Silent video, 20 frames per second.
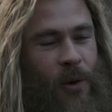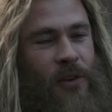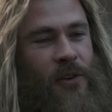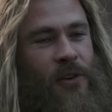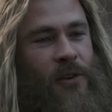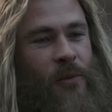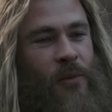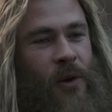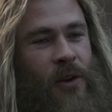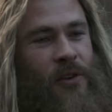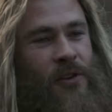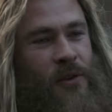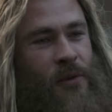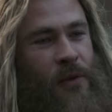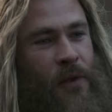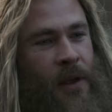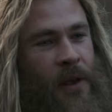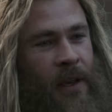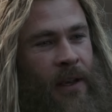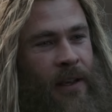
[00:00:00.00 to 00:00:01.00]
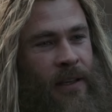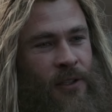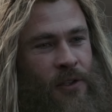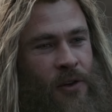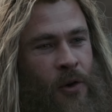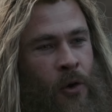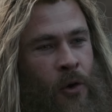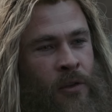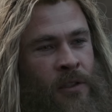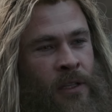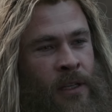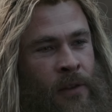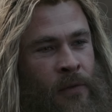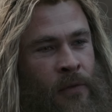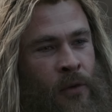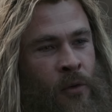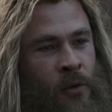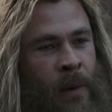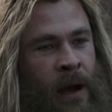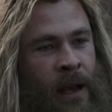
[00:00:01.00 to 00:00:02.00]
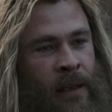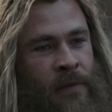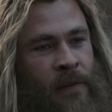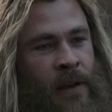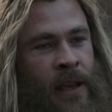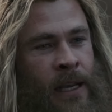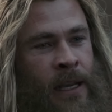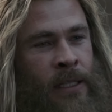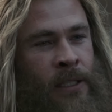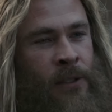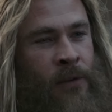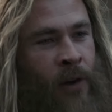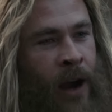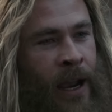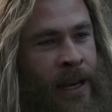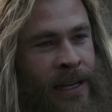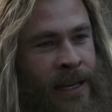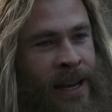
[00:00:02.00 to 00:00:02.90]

Dude, what do you think is coursing through my veins right